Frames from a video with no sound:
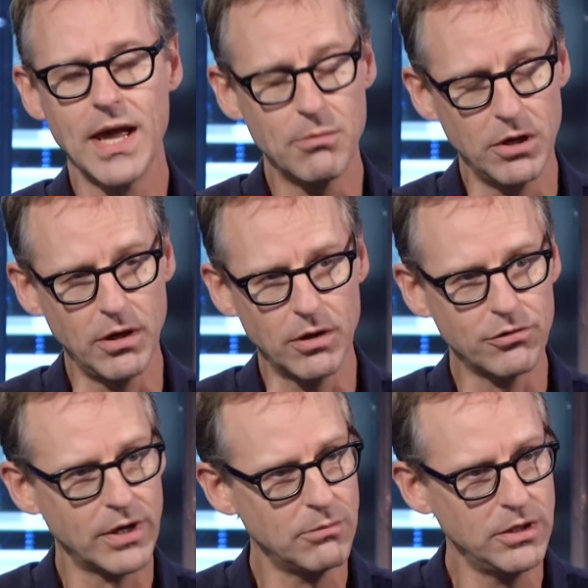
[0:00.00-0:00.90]
Emily
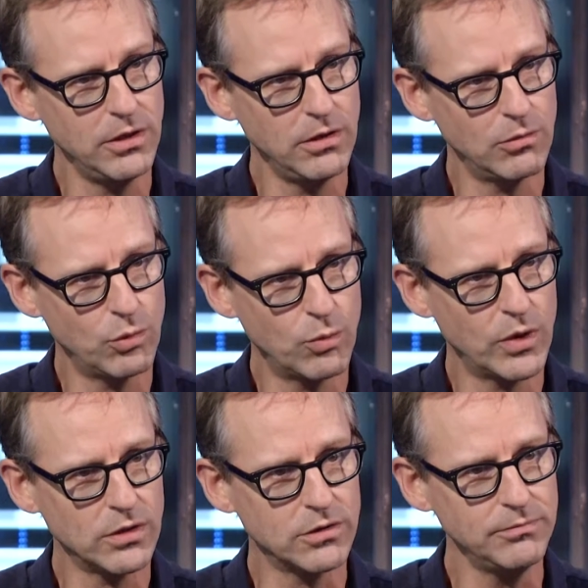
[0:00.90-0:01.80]
Hunter. Emily, warm
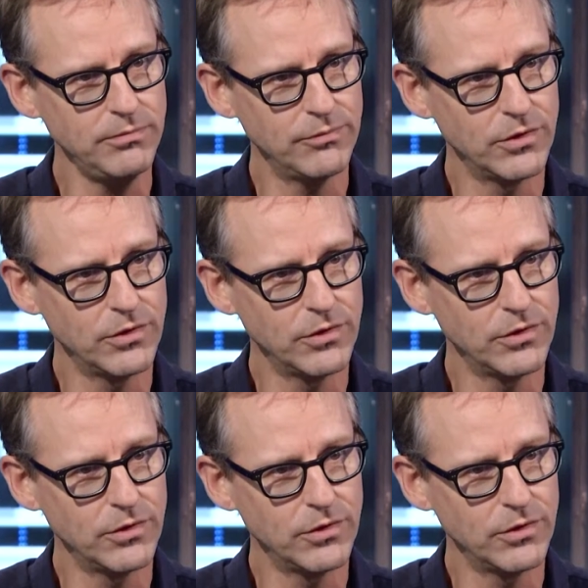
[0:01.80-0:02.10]
welcome.